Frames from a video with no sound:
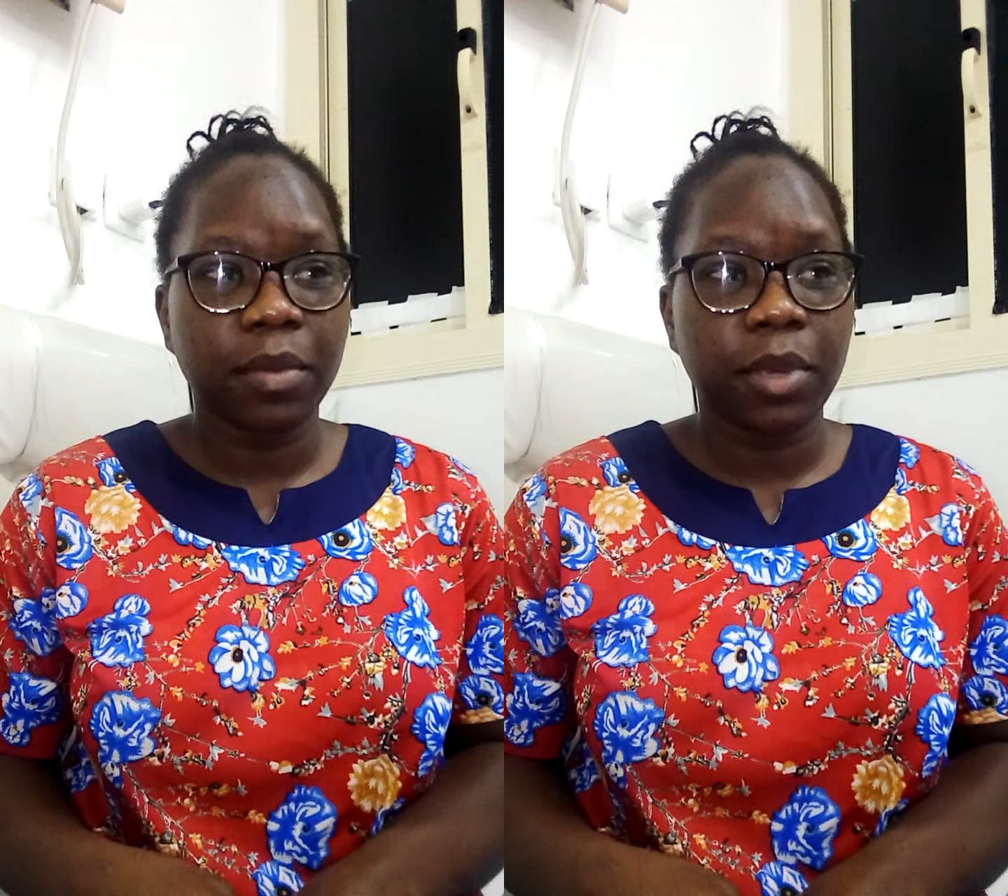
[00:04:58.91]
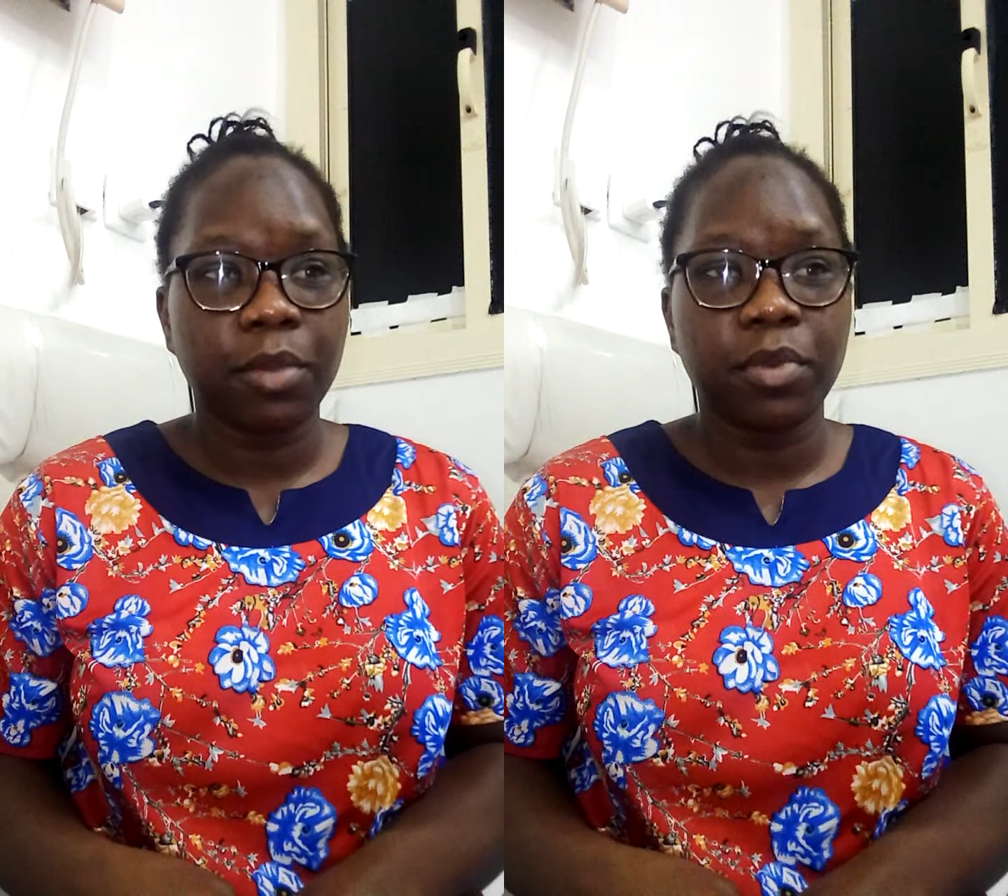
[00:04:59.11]

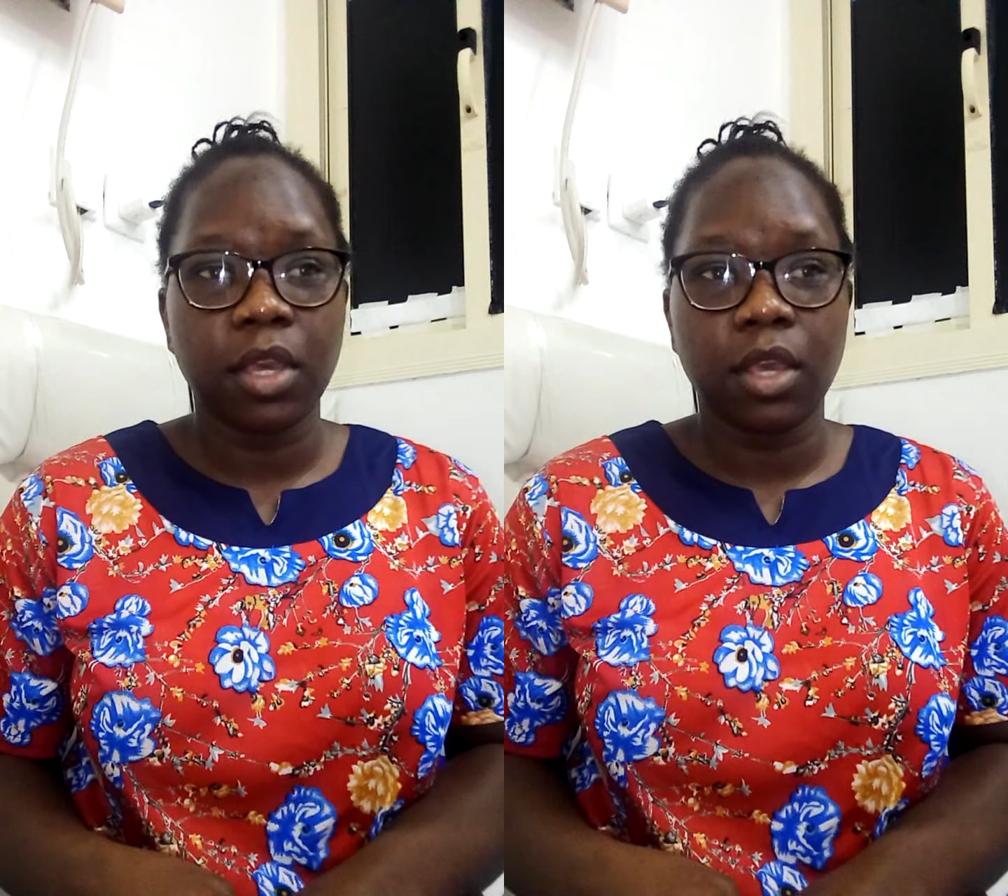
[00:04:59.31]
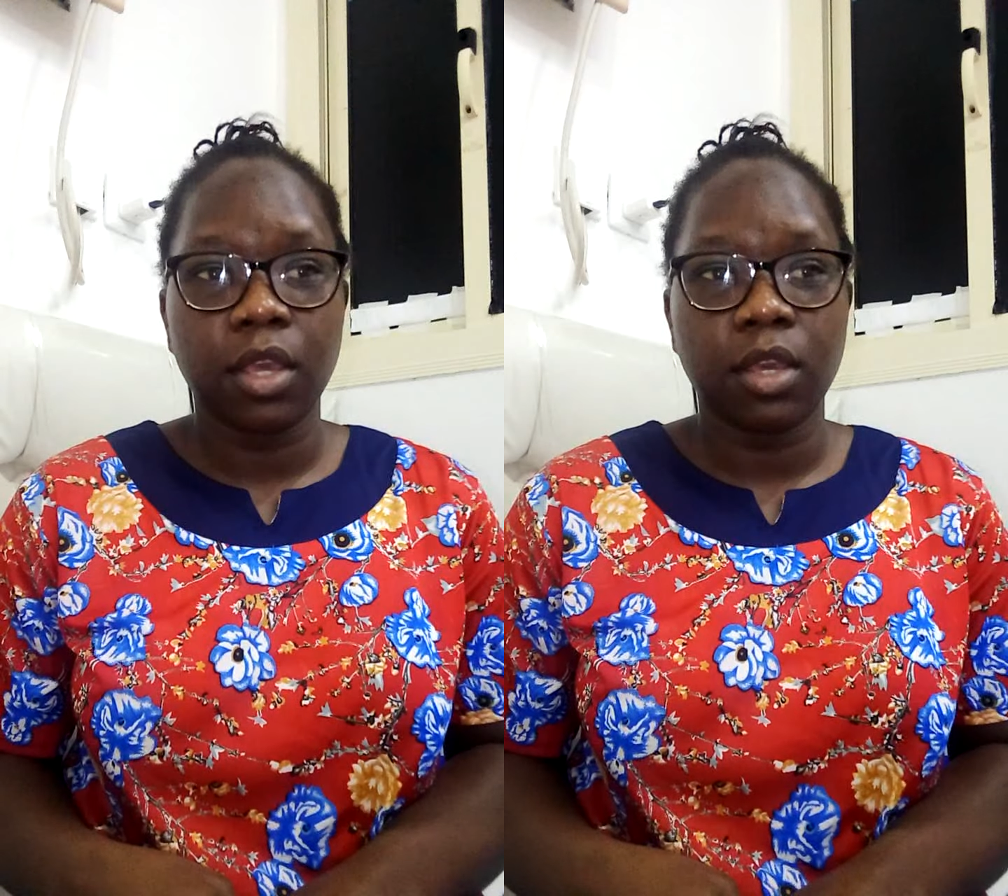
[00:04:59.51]

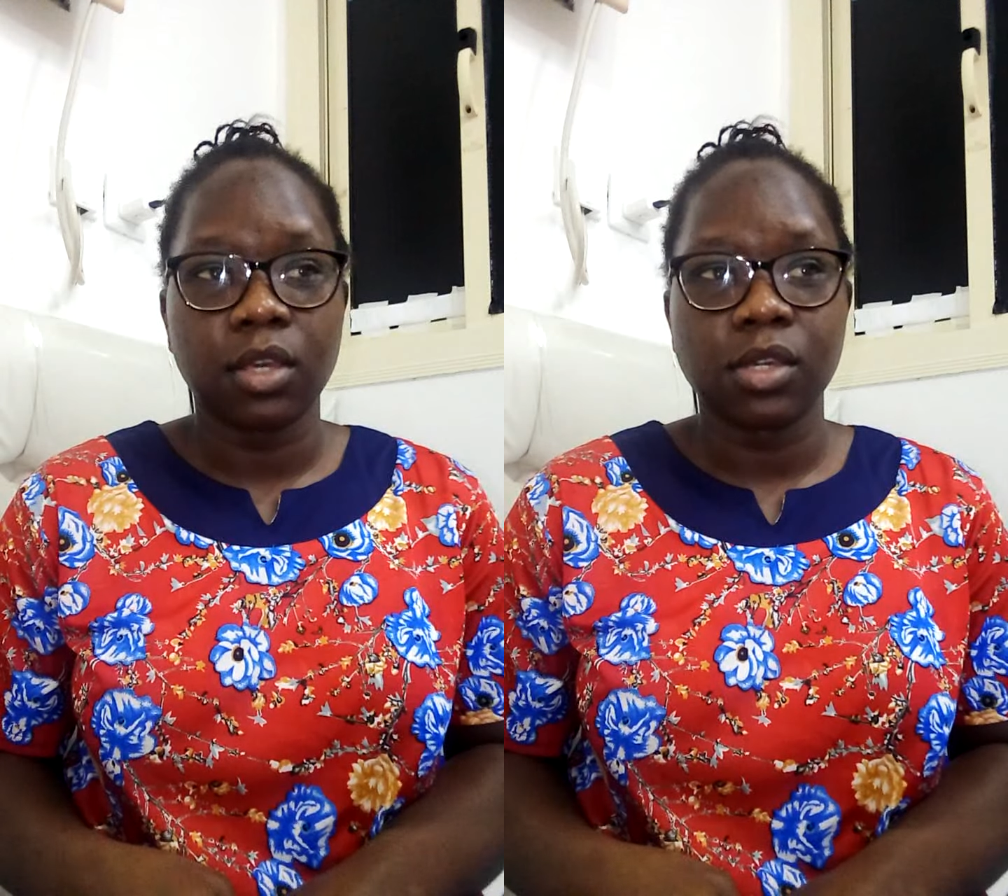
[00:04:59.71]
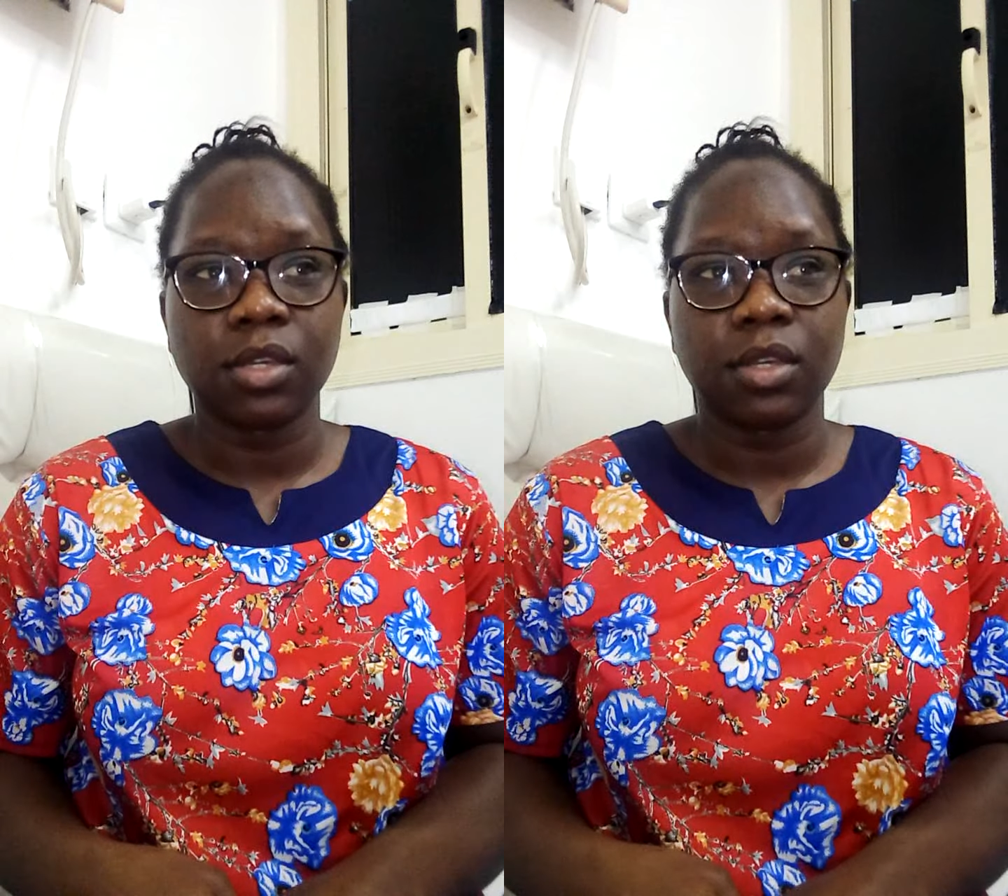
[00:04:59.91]

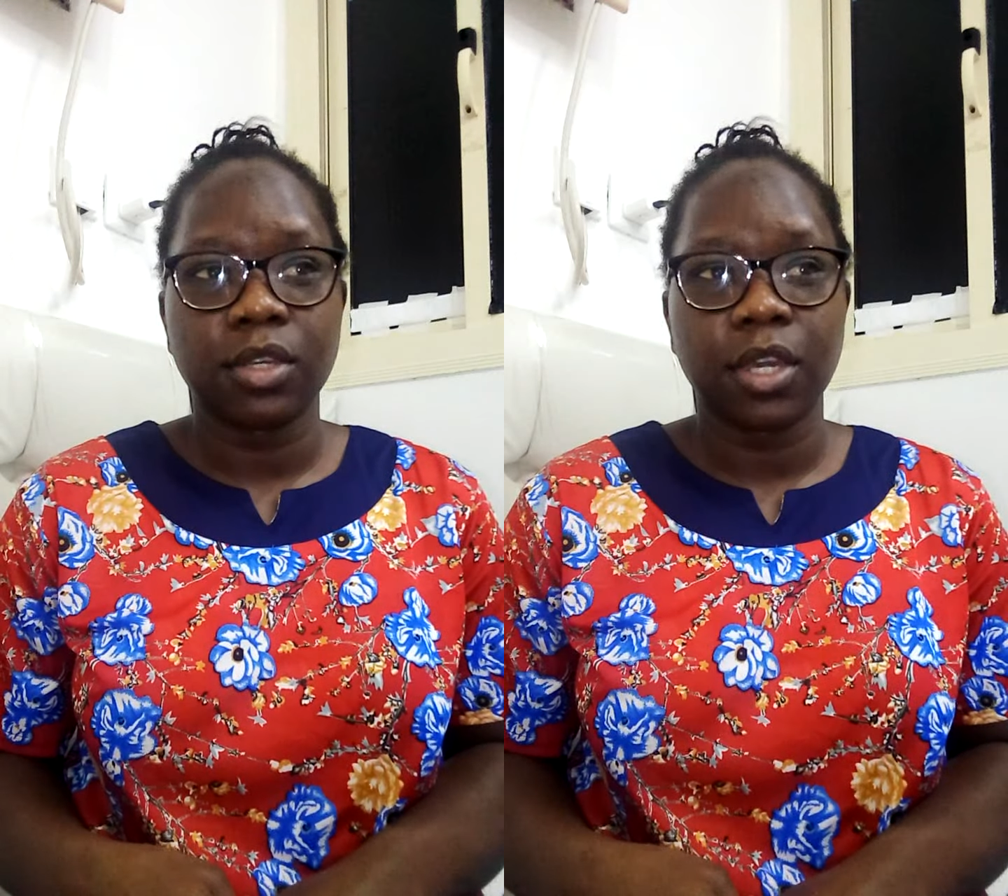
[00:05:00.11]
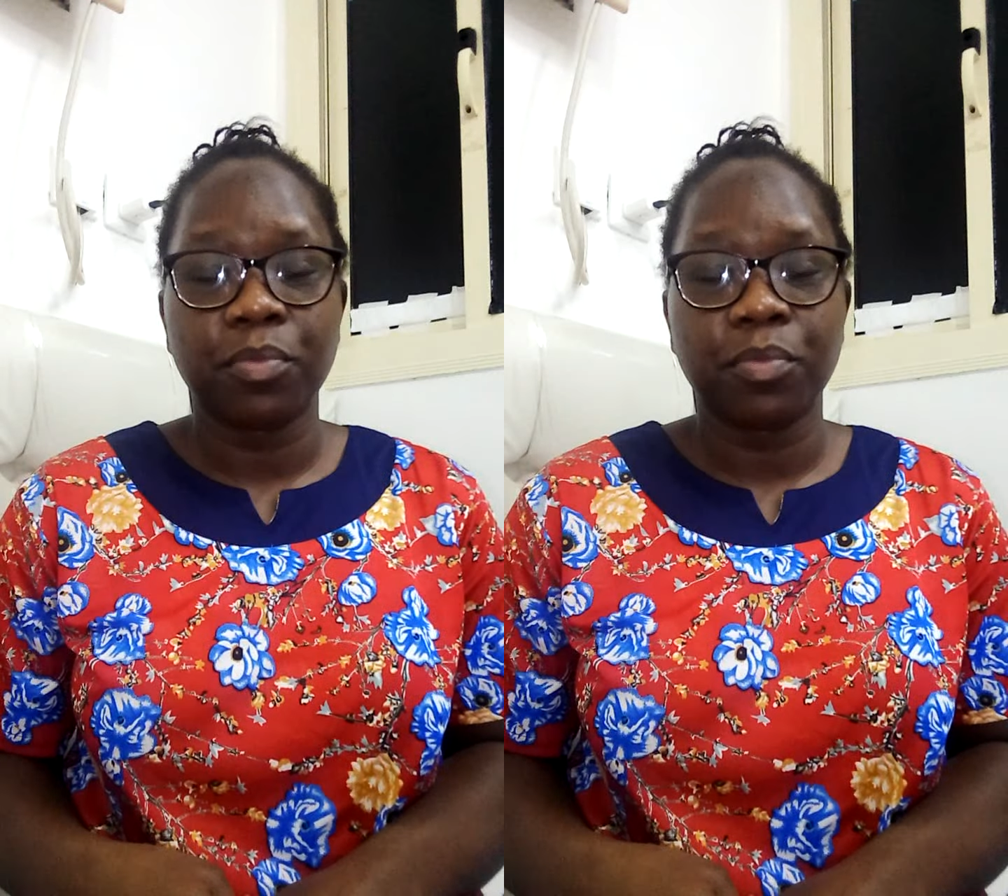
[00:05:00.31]
maybe